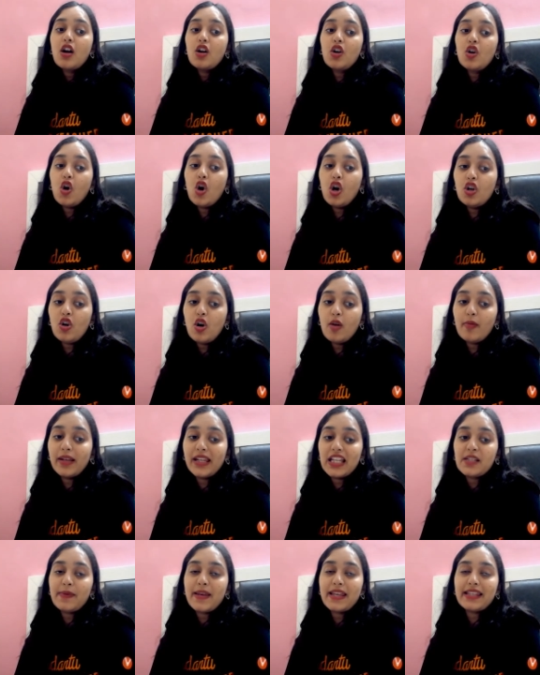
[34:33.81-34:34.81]

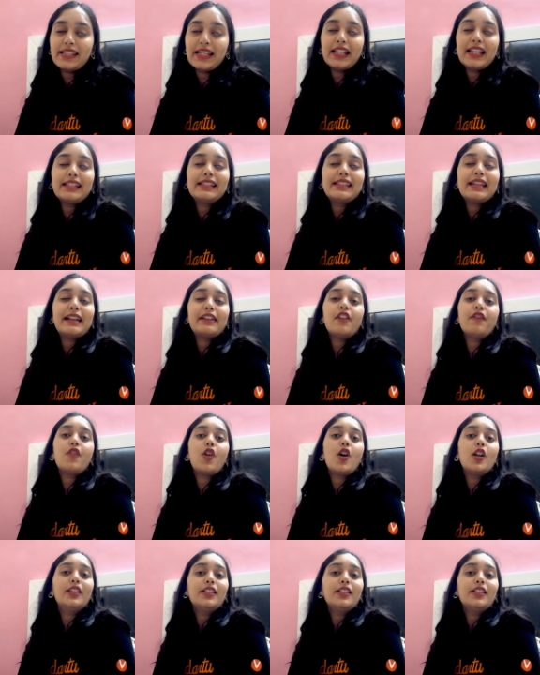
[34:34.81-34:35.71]
Codomain is basically set of all